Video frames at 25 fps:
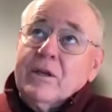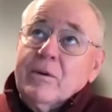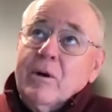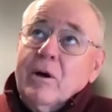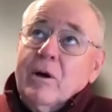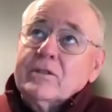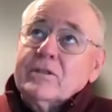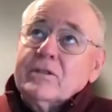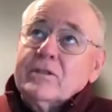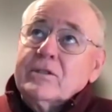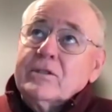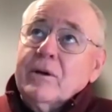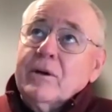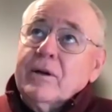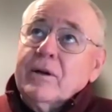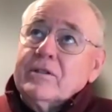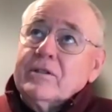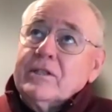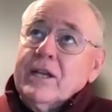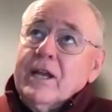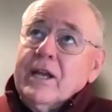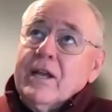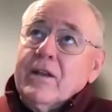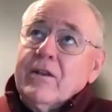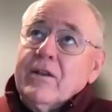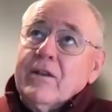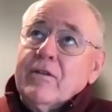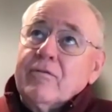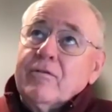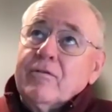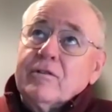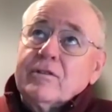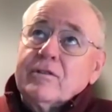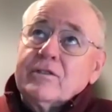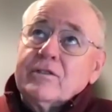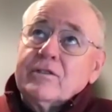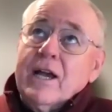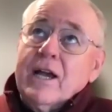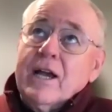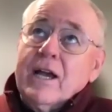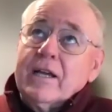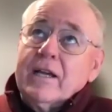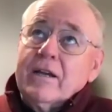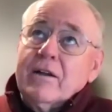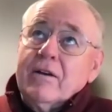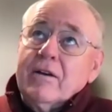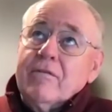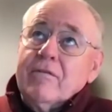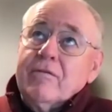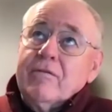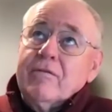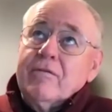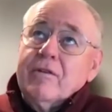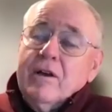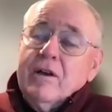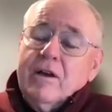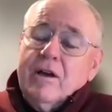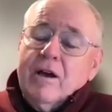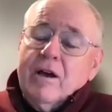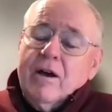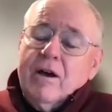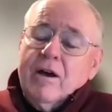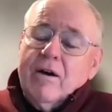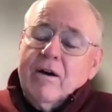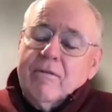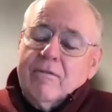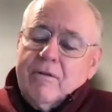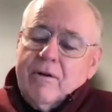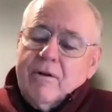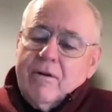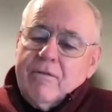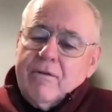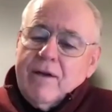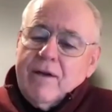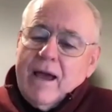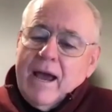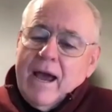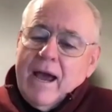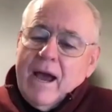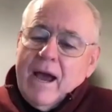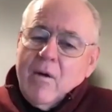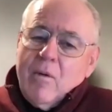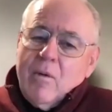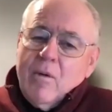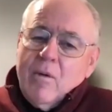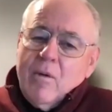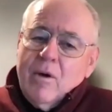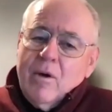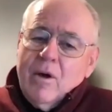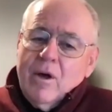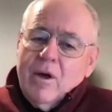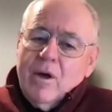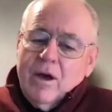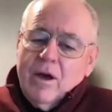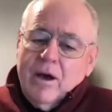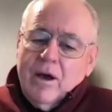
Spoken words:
You also understand the full cycle of how